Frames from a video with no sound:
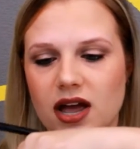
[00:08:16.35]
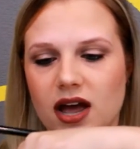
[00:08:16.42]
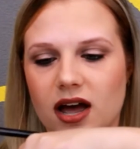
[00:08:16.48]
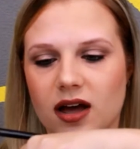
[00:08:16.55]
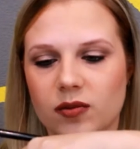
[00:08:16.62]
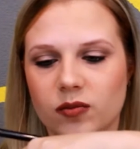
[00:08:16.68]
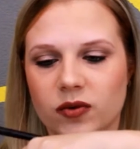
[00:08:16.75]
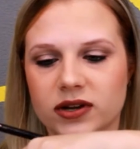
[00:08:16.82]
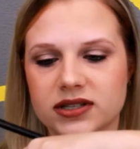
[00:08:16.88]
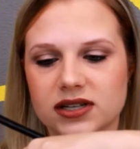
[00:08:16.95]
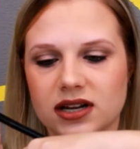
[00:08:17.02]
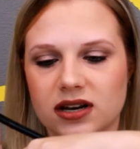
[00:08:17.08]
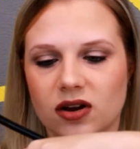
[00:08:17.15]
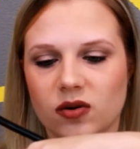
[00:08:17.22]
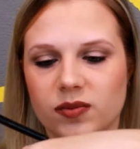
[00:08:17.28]
Um, one's
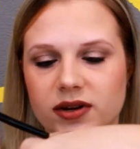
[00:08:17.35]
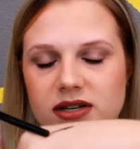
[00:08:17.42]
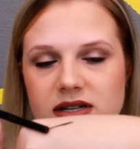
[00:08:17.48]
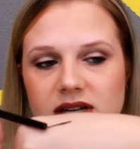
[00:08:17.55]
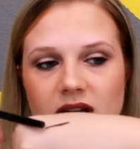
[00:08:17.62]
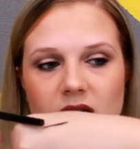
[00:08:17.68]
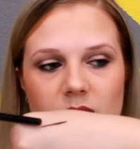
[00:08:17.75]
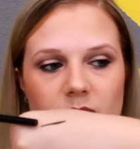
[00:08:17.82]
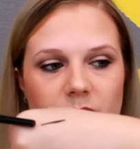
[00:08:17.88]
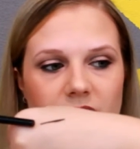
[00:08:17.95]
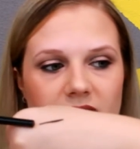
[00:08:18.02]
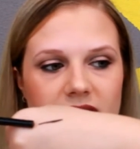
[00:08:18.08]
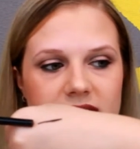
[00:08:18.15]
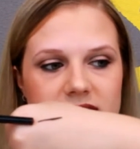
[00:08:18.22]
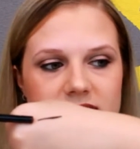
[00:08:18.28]
unopened,
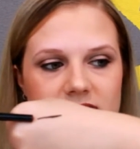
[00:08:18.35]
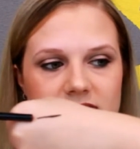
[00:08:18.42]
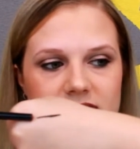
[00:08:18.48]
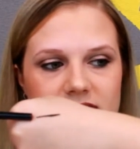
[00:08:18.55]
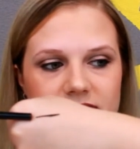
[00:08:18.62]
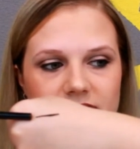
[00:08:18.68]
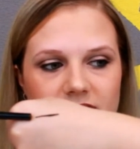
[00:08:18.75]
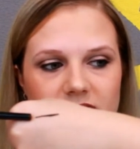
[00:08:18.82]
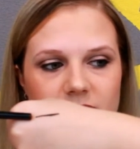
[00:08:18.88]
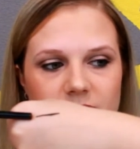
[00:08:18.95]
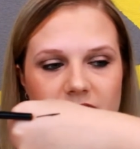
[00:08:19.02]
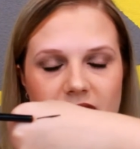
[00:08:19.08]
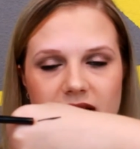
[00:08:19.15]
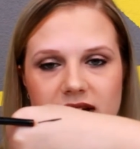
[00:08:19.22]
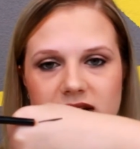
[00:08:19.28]
but it's very
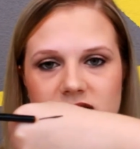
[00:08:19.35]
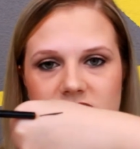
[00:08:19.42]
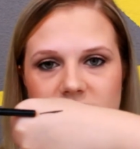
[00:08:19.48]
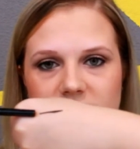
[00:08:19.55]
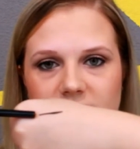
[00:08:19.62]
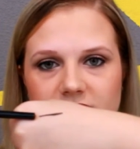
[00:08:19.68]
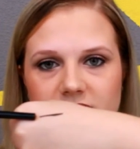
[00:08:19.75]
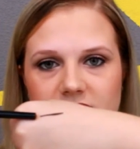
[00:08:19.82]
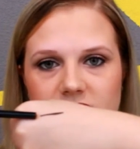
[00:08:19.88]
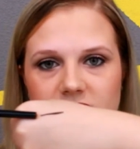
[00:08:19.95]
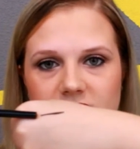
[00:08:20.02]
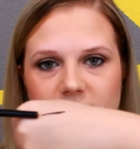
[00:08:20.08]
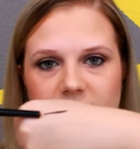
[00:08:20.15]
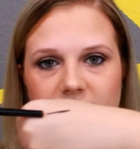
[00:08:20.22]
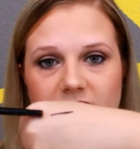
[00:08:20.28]
black and just very
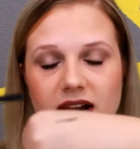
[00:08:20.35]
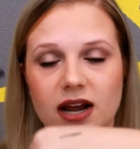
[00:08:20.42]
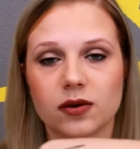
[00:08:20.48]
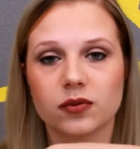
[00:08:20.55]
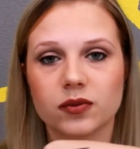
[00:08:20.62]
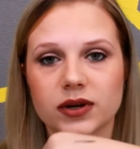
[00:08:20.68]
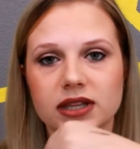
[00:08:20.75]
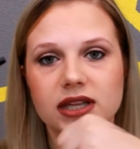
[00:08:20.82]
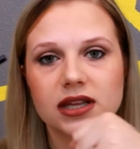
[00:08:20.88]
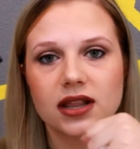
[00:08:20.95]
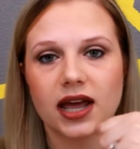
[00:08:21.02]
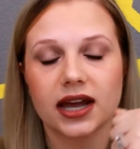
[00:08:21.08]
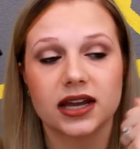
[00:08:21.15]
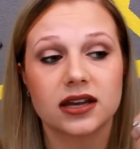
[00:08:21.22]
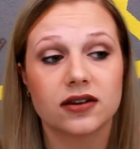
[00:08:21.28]
creamy, and I really
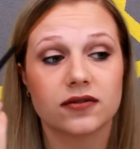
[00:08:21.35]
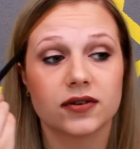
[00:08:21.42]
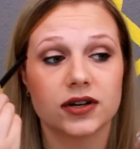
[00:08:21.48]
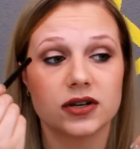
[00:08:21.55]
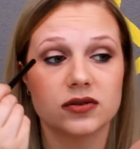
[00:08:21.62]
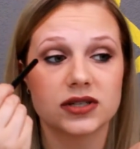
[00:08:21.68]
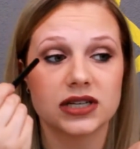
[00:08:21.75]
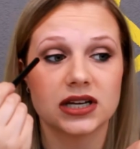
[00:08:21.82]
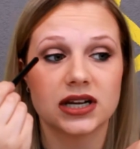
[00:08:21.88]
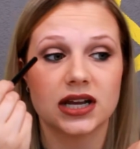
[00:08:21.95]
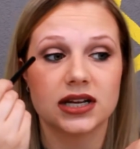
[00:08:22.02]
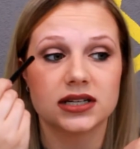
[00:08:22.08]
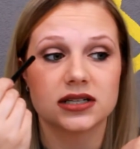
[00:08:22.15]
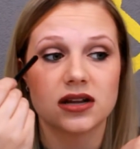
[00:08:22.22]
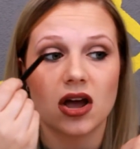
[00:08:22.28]
like it for using
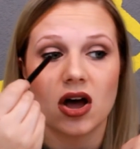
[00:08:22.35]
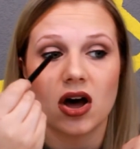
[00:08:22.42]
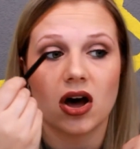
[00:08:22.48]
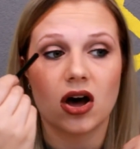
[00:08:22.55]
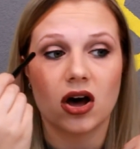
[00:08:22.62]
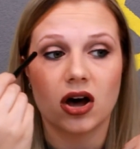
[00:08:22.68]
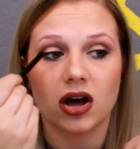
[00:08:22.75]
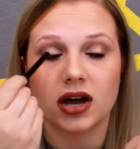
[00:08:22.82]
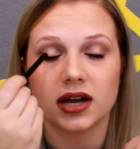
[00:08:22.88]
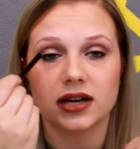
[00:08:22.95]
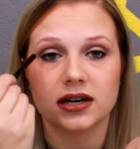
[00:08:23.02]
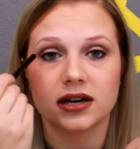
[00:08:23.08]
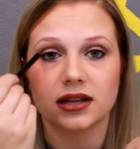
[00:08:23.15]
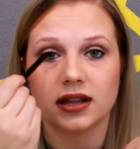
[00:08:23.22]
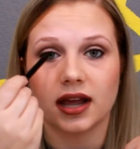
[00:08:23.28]
it
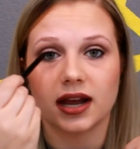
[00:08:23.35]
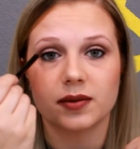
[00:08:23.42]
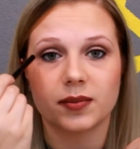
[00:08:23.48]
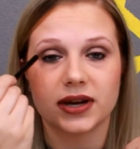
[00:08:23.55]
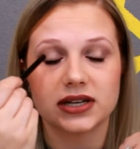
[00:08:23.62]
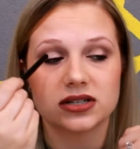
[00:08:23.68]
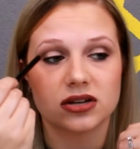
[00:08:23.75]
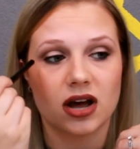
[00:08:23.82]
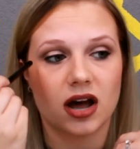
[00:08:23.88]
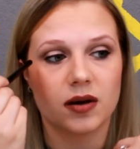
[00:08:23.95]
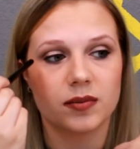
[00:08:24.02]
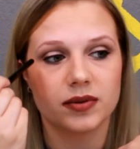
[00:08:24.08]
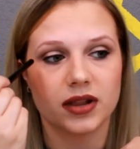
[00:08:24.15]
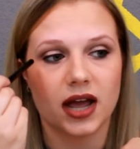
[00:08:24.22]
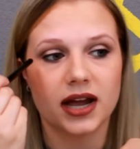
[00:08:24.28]
on like my
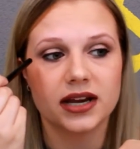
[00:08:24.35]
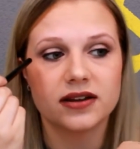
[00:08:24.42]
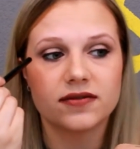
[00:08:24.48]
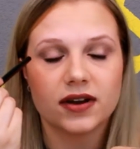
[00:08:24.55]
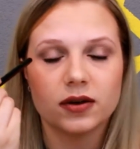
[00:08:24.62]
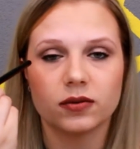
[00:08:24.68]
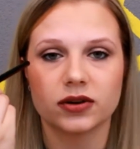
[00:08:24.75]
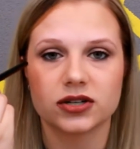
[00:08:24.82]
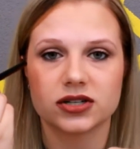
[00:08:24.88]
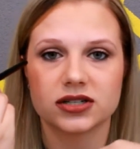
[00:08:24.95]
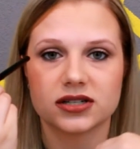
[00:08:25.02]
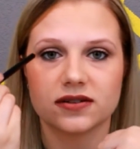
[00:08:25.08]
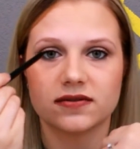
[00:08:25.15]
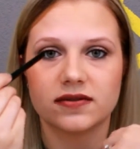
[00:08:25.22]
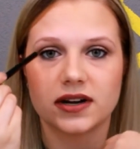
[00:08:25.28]
top line if I want
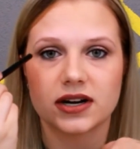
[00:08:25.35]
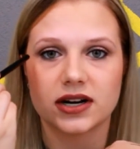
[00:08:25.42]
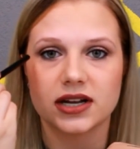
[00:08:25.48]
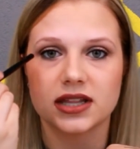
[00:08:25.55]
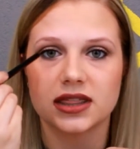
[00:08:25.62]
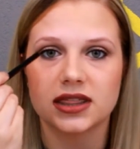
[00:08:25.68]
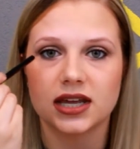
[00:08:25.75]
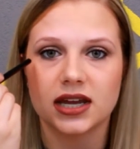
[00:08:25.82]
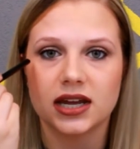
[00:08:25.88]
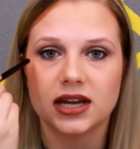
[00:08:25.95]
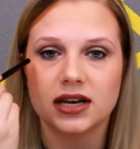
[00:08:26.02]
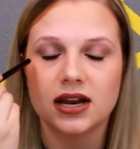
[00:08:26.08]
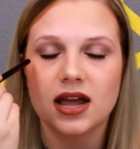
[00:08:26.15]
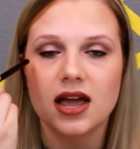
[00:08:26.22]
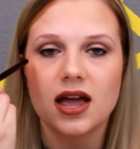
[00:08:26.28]
just a very
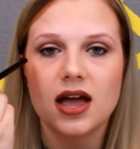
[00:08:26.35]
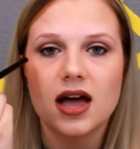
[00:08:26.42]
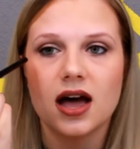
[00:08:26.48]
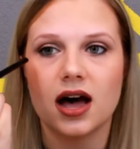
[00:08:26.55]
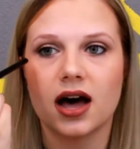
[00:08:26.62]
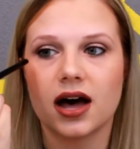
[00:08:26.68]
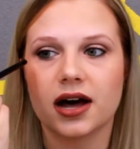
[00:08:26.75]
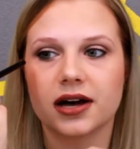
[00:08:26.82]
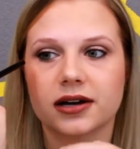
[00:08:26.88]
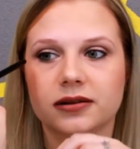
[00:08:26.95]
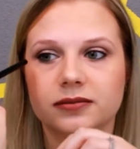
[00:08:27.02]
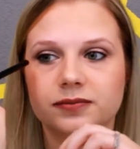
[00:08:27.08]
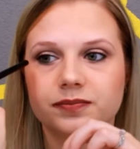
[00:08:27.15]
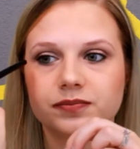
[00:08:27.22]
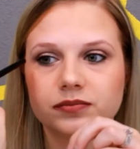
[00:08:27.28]
thin
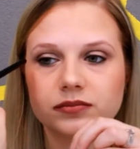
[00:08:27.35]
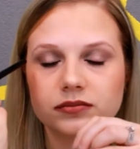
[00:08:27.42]
um,